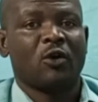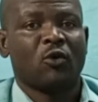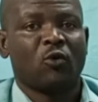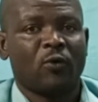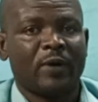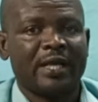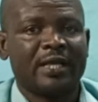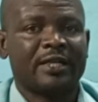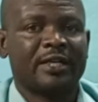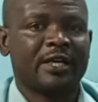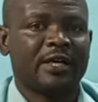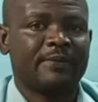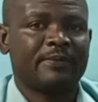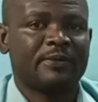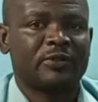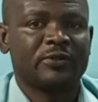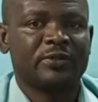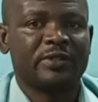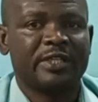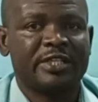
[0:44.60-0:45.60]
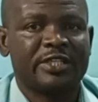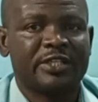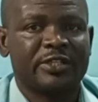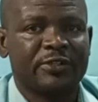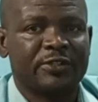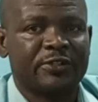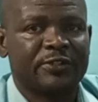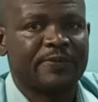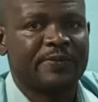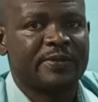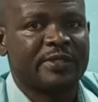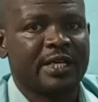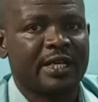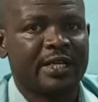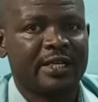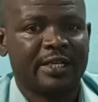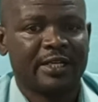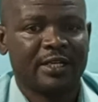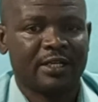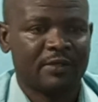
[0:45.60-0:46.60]
Welcome to this YouTube
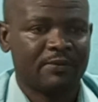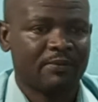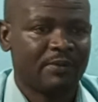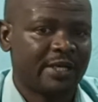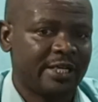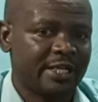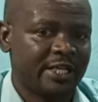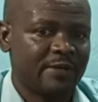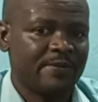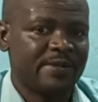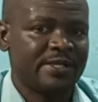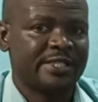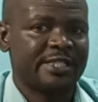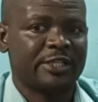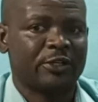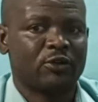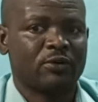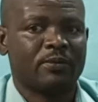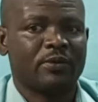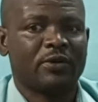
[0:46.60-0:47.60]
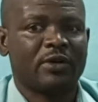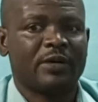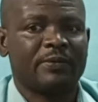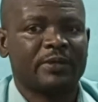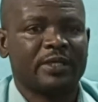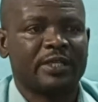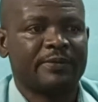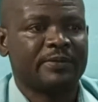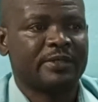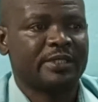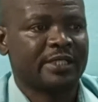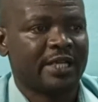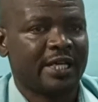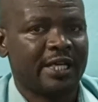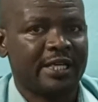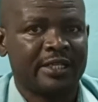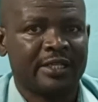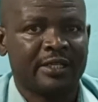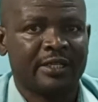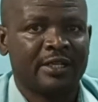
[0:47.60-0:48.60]
channel. My name is Jeroboam
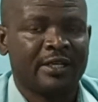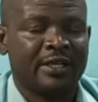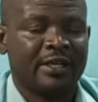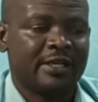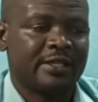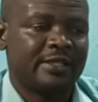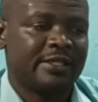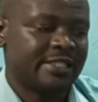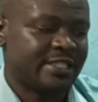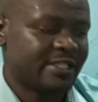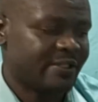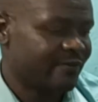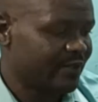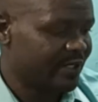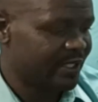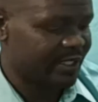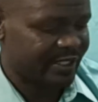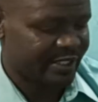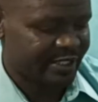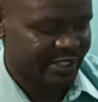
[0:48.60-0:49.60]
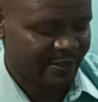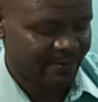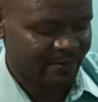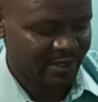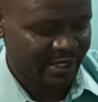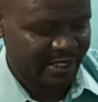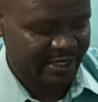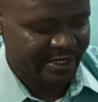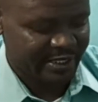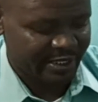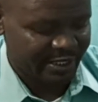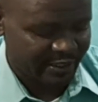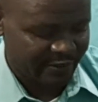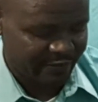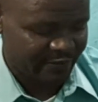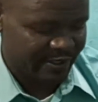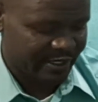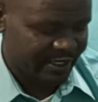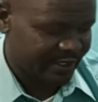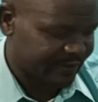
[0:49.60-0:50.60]
Kimtai. This evening is a blessed
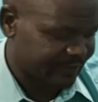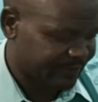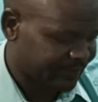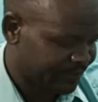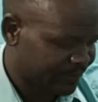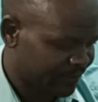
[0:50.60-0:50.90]
evening.